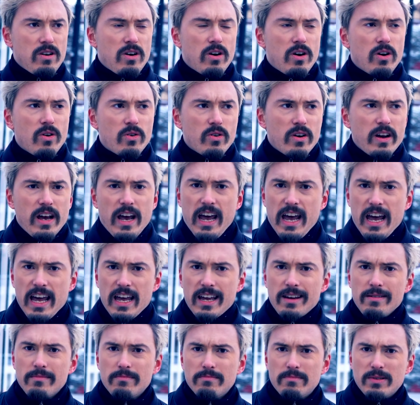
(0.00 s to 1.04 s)

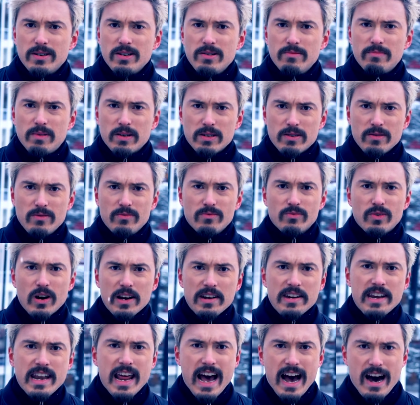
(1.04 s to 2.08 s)
okay, but
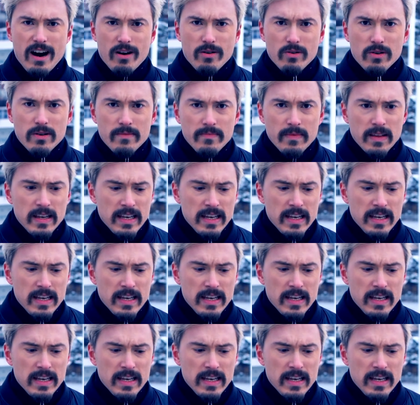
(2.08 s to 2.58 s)
what now?